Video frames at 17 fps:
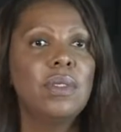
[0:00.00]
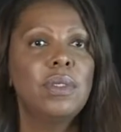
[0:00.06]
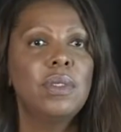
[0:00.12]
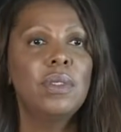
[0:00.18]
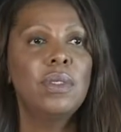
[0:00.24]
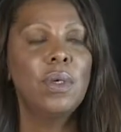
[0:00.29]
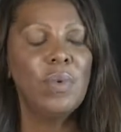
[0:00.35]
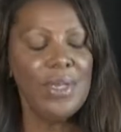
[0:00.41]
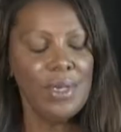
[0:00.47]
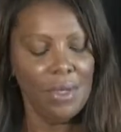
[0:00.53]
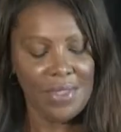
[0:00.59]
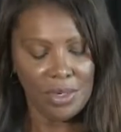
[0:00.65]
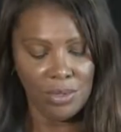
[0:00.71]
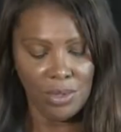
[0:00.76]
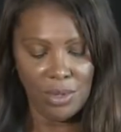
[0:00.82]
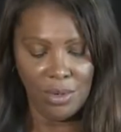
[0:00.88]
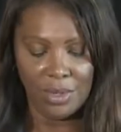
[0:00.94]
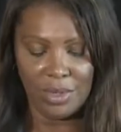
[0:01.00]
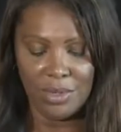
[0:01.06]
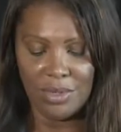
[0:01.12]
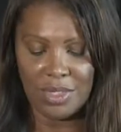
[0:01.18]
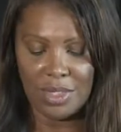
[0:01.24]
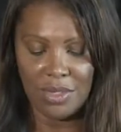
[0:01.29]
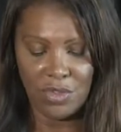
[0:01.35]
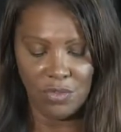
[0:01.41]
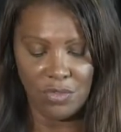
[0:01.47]
So we know that New Yorkers
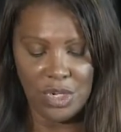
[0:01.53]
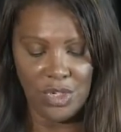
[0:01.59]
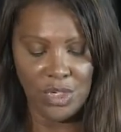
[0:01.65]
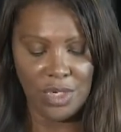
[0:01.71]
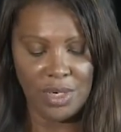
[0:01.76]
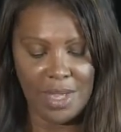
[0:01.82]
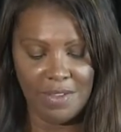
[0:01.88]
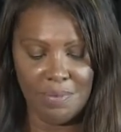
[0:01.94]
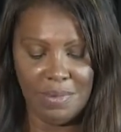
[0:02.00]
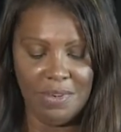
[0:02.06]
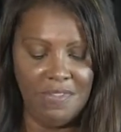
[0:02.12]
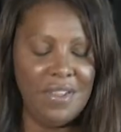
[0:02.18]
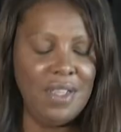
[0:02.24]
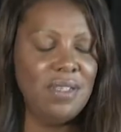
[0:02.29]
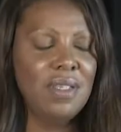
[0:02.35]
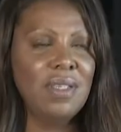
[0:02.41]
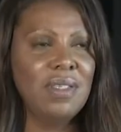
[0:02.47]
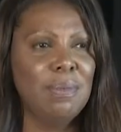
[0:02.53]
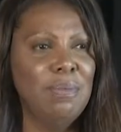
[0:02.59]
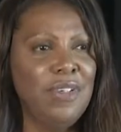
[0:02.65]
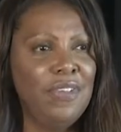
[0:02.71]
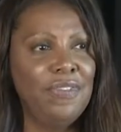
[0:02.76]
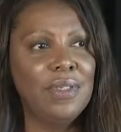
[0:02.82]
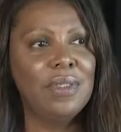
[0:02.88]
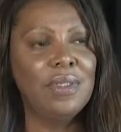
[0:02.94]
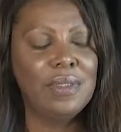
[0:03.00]
in this region have been facing some
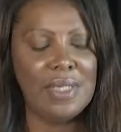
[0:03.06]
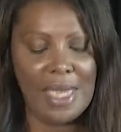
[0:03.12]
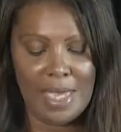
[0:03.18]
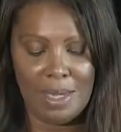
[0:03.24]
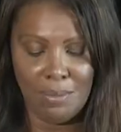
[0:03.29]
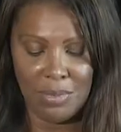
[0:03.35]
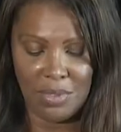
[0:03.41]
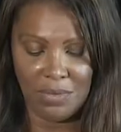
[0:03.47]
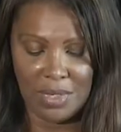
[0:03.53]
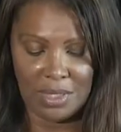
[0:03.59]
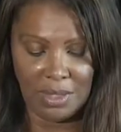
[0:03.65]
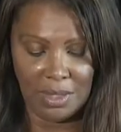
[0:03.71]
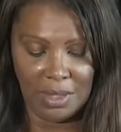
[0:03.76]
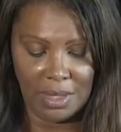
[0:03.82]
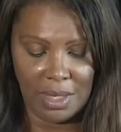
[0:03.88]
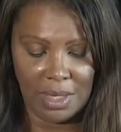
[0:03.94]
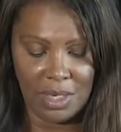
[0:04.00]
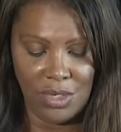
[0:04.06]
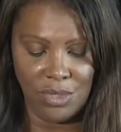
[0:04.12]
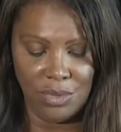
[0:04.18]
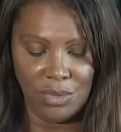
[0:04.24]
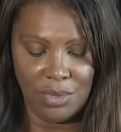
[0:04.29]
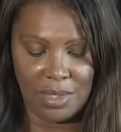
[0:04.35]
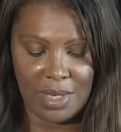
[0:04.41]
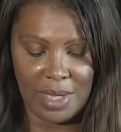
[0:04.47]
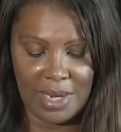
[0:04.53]
difficult times recently,
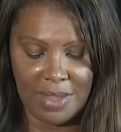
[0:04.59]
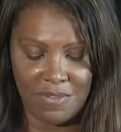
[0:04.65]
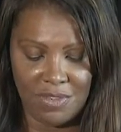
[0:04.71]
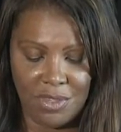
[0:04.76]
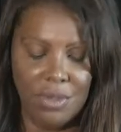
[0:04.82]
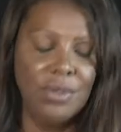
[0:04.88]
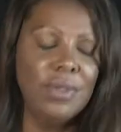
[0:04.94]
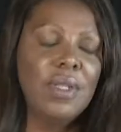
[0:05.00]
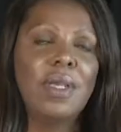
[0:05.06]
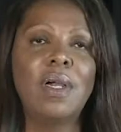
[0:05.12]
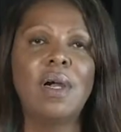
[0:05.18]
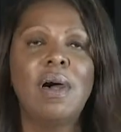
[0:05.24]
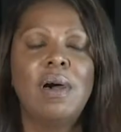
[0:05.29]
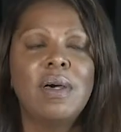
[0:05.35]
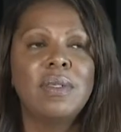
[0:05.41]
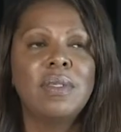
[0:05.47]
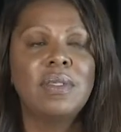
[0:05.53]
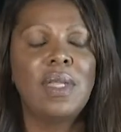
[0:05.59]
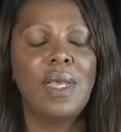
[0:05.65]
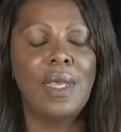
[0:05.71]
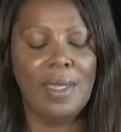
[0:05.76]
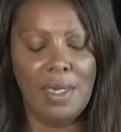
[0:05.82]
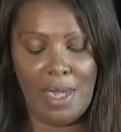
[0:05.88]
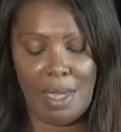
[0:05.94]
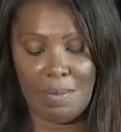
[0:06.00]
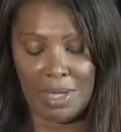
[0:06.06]
issues that have certainly caused
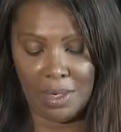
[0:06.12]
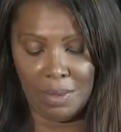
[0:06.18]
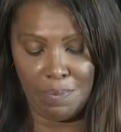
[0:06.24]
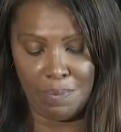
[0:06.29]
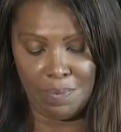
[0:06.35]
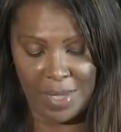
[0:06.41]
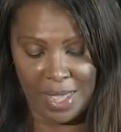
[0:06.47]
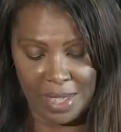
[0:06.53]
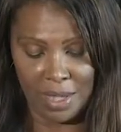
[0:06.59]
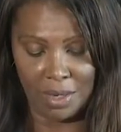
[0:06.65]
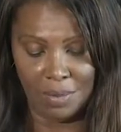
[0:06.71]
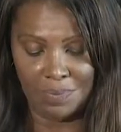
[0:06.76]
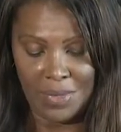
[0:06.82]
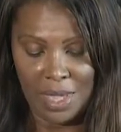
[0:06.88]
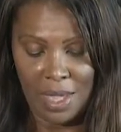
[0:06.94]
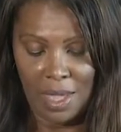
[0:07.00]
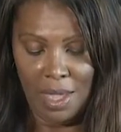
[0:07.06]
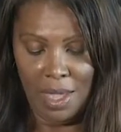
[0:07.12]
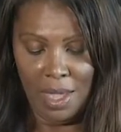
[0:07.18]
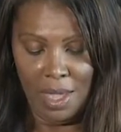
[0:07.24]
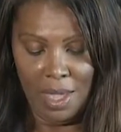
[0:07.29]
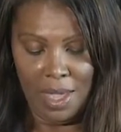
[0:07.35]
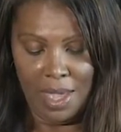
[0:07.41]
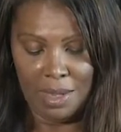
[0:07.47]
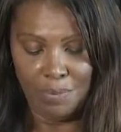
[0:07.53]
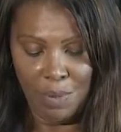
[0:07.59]
economic pain
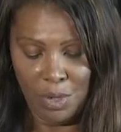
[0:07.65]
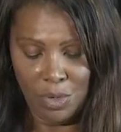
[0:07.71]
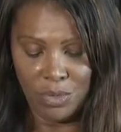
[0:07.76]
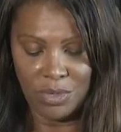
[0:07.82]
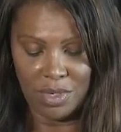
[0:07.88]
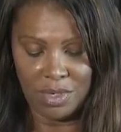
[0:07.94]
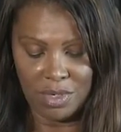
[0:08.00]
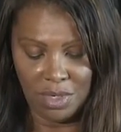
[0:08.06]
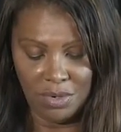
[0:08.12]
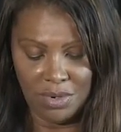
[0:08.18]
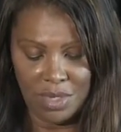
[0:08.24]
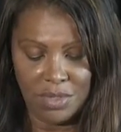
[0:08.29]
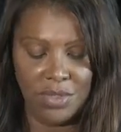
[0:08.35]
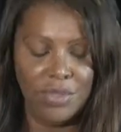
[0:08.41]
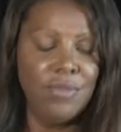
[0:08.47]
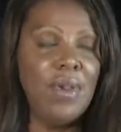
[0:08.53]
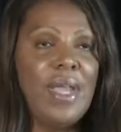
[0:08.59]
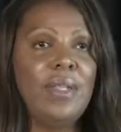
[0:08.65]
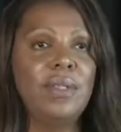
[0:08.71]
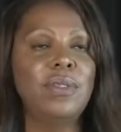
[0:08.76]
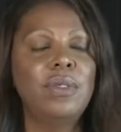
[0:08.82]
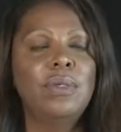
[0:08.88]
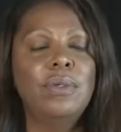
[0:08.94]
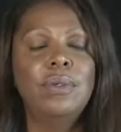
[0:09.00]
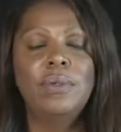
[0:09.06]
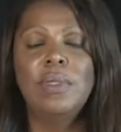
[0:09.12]
and pose a serious threat
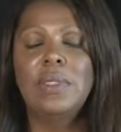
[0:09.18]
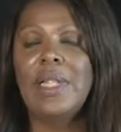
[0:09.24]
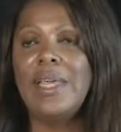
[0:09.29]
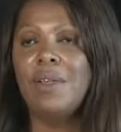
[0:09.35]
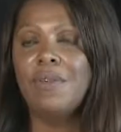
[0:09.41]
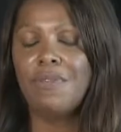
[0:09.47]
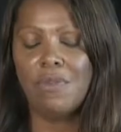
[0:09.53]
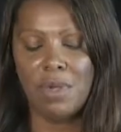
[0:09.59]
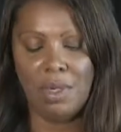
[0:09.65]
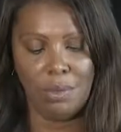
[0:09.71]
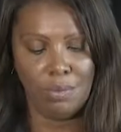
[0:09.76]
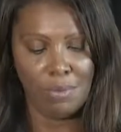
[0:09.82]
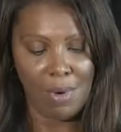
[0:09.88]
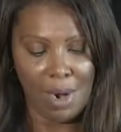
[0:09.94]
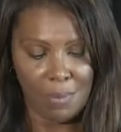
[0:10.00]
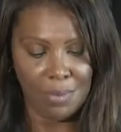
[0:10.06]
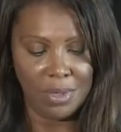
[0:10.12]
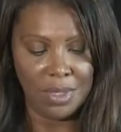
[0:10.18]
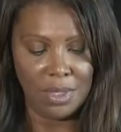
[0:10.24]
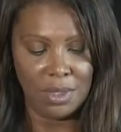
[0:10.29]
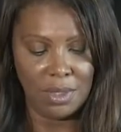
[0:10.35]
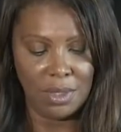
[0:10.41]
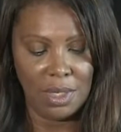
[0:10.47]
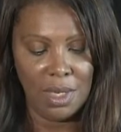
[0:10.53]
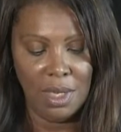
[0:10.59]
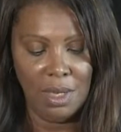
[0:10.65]
to lakefront
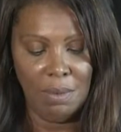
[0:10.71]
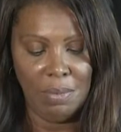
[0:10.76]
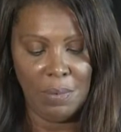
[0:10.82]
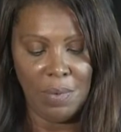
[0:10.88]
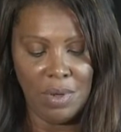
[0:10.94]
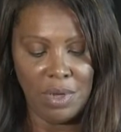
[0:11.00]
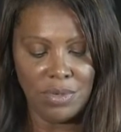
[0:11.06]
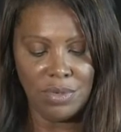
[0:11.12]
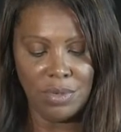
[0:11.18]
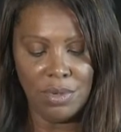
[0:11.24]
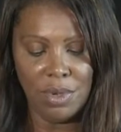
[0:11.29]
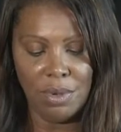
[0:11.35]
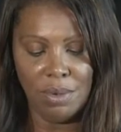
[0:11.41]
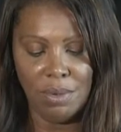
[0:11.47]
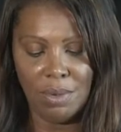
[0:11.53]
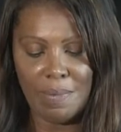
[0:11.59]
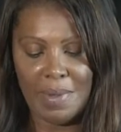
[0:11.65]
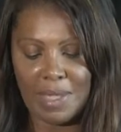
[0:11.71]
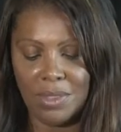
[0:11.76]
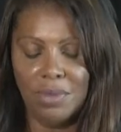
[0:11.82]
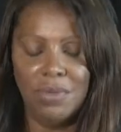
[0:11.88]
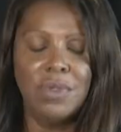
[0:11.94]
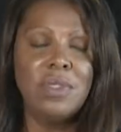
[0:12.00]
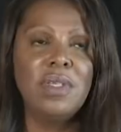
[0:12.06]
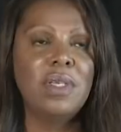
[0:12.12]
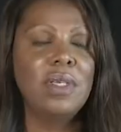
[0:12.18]
properties. But we also know about the
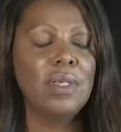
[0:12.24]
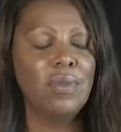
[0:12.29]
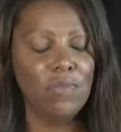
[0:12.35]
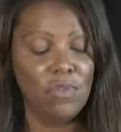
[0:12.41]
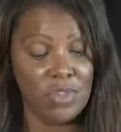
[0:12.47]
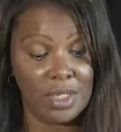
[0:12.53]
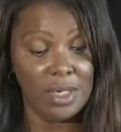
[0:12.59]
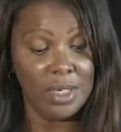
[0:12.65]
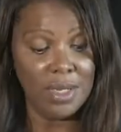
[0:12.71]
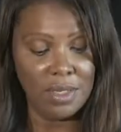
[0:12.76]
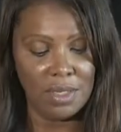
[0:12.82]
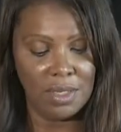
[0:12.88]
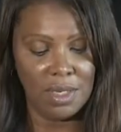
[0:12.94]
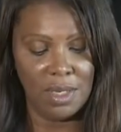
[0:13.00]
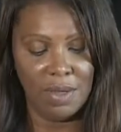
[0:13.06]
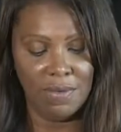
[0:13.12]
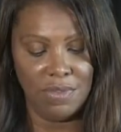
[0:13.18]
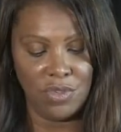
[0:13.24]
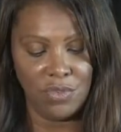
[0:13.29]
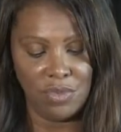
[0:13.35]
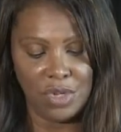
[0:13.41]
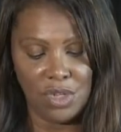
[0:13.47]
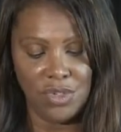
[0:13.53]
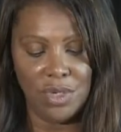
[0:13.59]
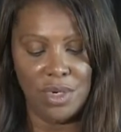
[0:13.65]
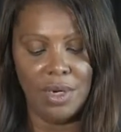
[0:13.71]
resiliency of this
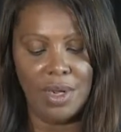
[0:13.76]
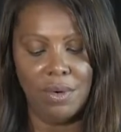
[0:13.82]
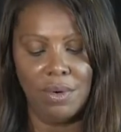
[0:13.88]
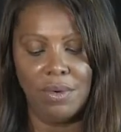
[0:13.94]
region and our